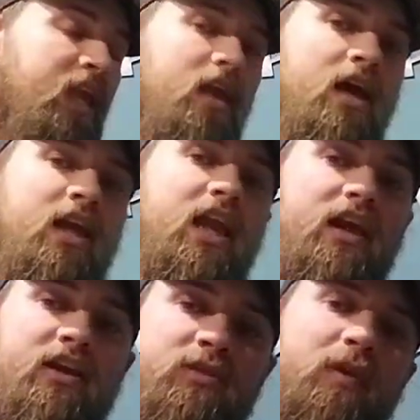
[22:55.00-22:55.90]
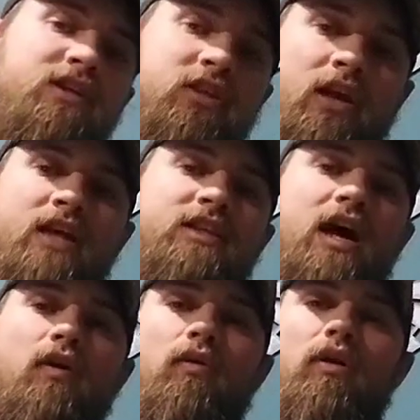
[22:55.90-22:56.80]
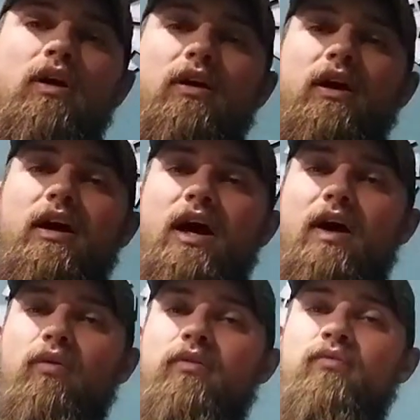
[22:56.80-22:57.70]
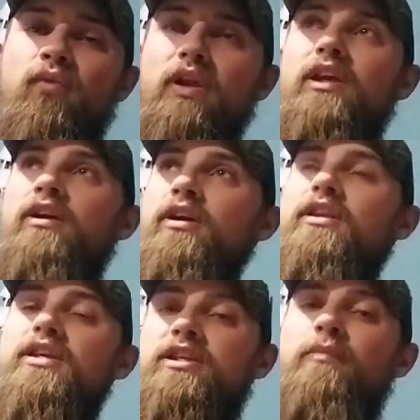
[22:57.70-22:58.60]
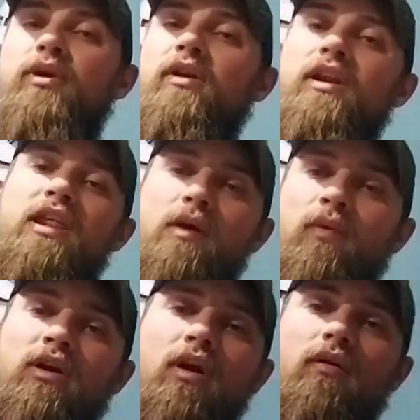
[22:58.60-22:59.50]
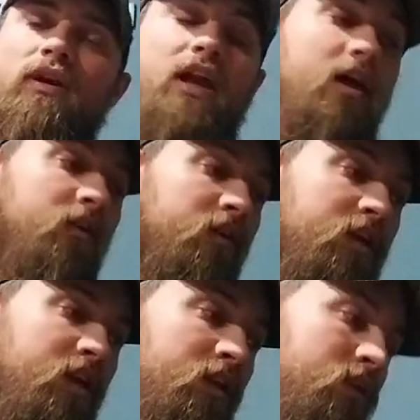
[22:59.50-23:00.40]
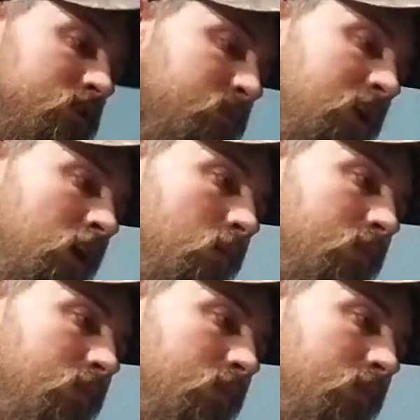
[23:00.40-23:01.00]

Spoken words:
I can't express to you guys how really good this community that we're growing together is